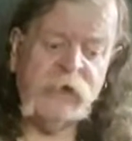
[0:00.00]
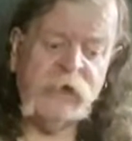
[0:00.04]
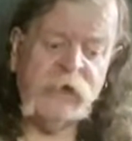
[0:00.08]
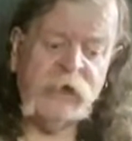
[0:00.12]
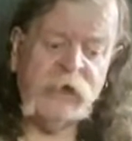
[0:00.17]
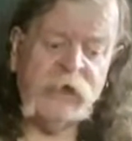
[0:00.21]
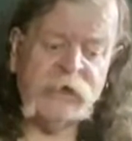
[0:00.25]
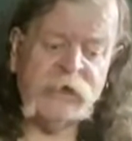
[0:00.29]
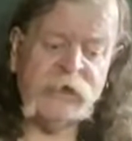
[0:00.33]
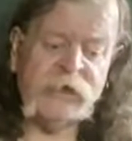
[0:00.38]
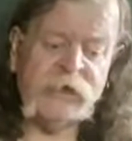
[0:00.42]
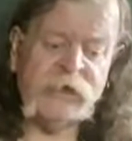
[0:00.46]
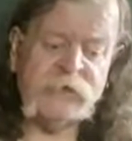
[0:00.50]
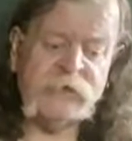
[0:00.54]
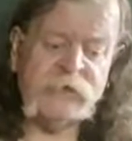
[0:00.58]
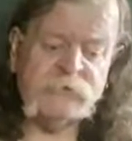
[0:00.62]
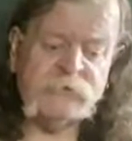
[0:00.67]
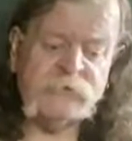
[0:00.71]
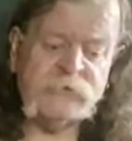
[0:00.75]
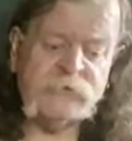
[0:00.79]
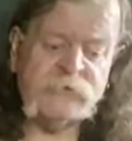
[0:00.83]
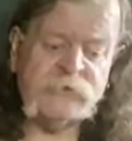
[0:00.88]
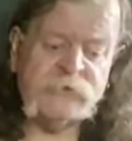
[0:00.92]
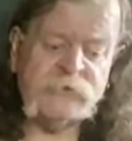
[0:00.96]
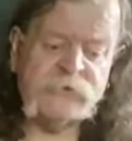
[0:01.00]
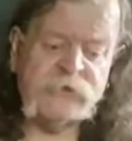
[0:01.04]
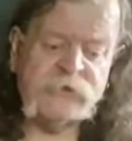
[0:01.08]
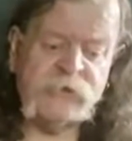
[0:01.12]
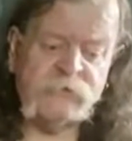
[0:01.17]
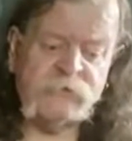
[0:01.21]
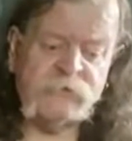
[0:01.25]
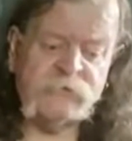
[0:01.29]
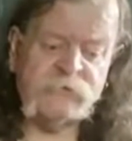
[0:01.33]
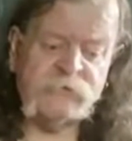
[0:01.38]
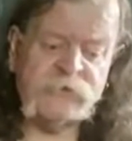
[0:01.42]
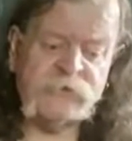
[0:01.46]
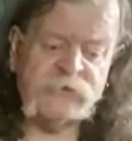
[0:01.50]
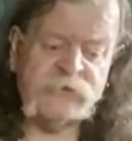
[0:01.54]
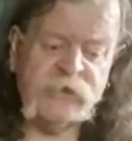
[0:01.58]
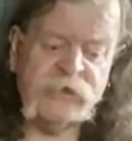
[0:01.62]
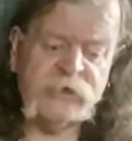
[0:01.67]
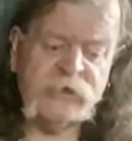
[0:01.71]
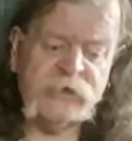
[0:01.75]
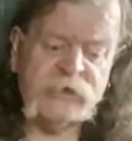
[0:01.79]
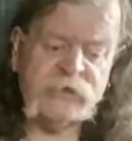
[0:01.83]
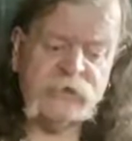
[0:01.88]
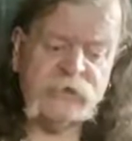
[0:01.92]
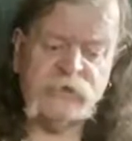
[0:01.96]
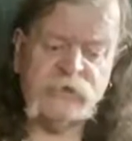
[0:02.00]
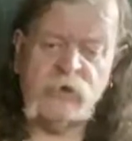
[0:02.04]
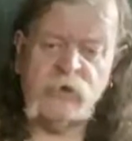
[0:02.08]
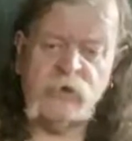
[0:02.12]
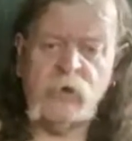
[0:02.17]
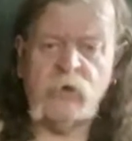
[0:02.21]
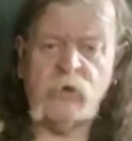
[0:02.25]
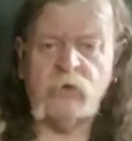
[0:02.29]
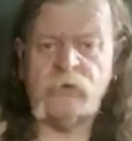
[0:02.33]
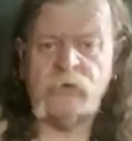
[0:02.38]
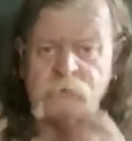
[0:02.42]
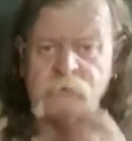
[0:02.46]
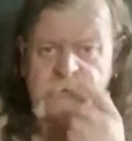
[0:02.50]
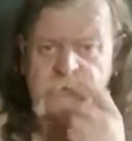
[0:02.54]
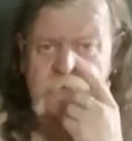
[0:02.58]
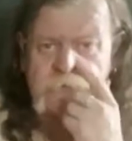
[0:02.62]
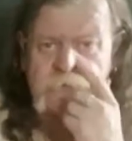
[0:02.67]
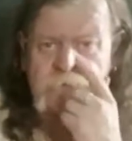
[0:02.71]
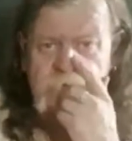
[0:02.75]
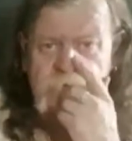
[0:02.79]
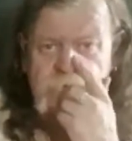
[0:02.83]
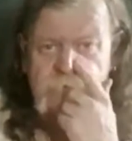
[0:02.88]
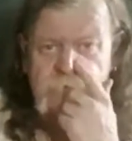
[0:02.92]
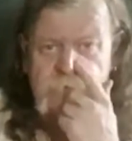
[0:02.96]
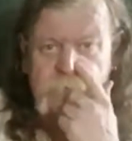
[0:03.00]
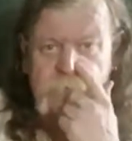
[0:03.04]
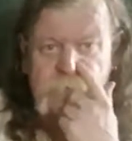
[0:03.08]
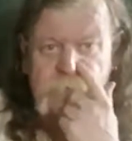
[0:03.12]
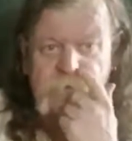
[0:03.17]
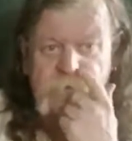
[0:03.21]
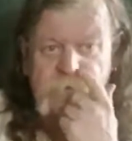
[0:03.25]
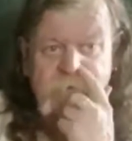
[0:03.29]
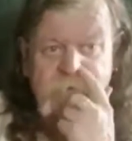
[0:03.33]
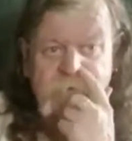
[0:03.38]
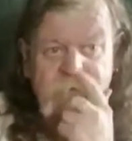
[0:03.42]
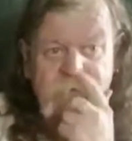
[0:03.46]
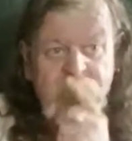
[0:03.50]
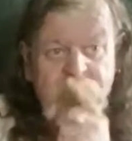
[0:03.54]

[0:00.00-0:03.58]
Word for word: hangings themselves changed a lot through the period.